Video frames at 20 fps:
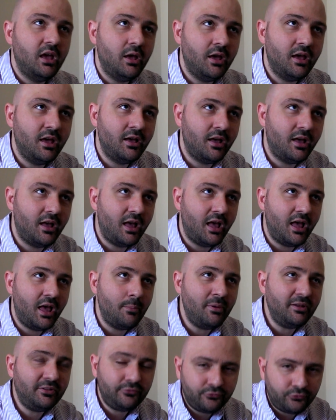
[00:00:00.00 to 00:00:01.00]

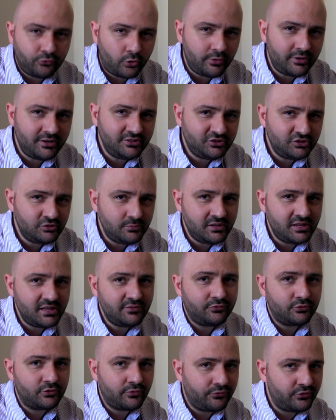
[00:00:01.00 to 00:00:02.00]
a bit foreign to
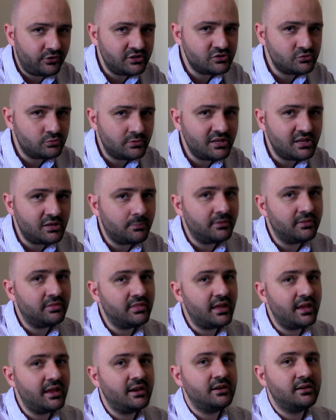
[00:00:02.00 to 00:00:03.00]
me for the first week,
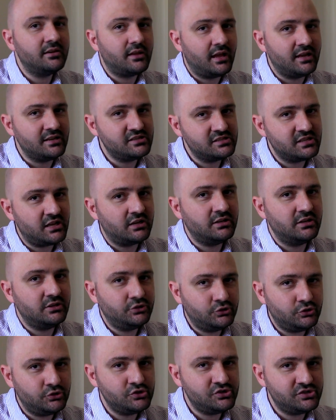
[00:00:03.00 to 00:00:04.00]
but then I
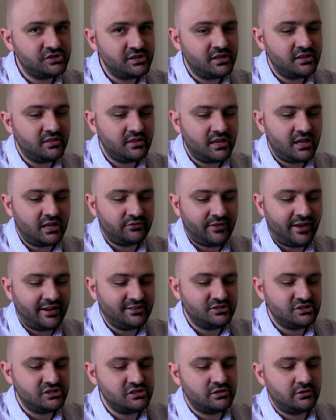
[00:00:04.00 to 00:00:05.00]
started to see the
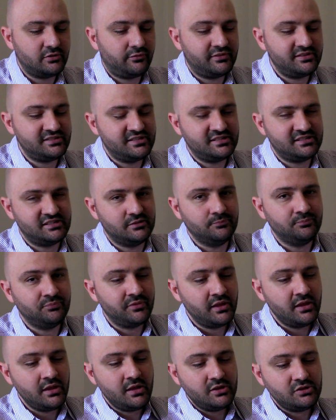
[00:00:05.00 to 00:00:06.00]
advantages of the system.
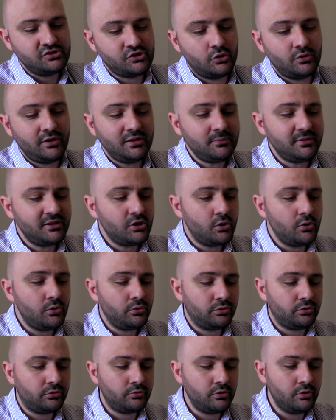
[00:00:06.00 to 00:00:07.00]
So let me
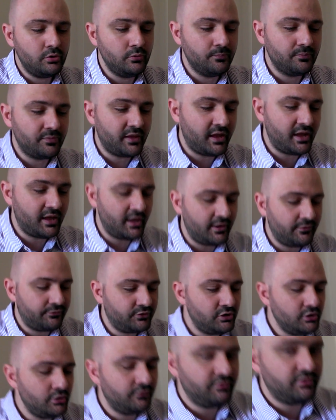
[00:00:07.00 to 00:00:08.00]
go through a
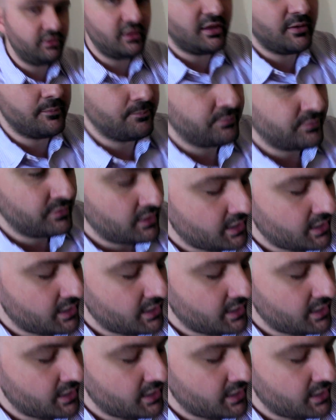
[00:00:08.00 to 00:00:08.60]
few of the